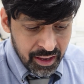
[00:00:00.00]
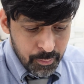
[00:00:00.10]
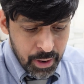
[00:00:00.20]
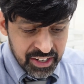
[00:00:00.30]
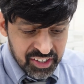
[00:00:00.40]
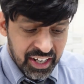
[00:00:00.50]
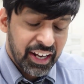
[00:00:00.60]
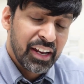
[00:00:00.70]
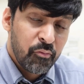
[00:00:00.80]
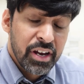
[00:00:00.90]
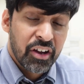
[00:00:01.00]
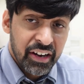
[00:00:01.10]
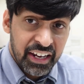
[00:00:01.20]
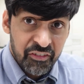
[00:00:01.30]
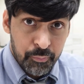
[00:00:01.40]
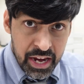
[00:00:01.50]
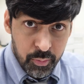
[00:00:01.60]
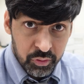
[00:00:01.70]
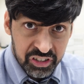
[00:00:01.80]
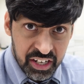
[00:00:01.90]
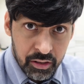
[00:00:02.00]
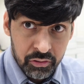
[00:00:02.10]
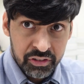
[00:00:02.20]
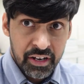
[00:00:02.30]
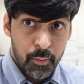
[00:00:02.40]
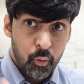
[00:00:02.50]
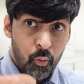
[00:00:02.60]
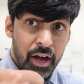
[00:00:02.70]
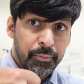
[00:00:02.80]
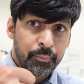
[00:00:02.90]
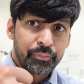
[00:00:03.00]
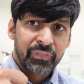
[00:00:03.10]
basically we got to give people skills, number one.